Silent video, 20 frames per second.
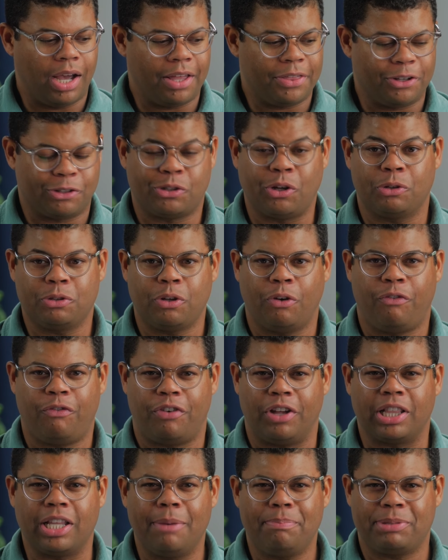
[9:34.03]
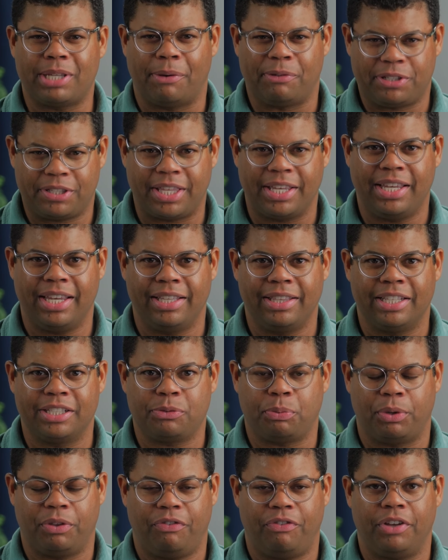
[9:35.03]
There's also Philips. I was thinking
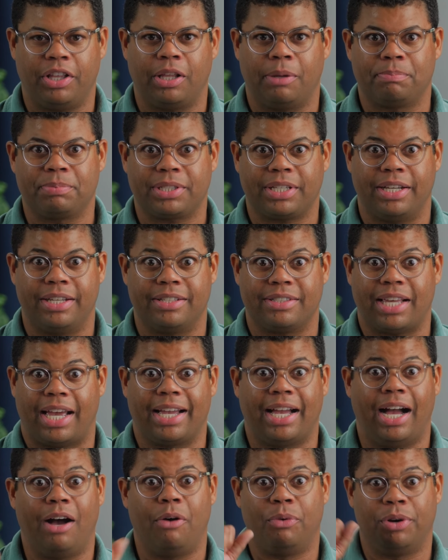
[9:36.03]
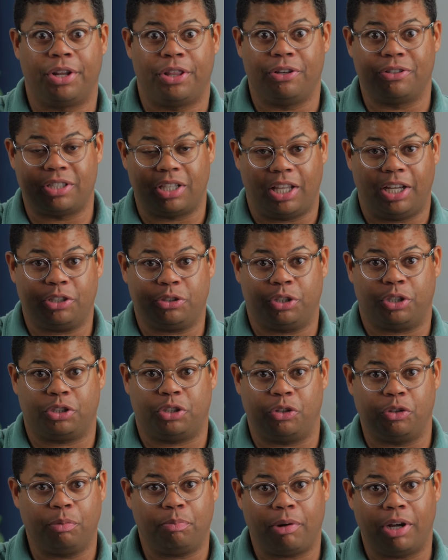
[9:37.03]
this with Philips because I got one of those electric
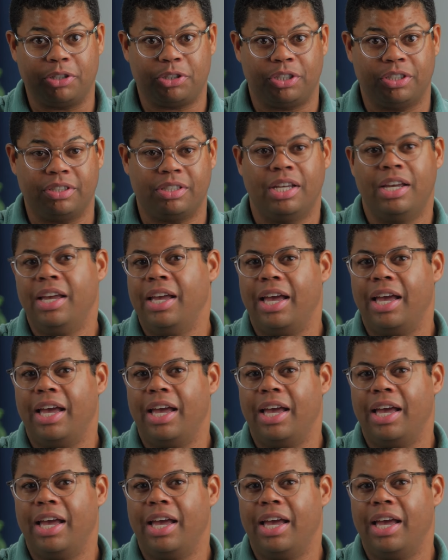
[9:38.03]
toothbrushes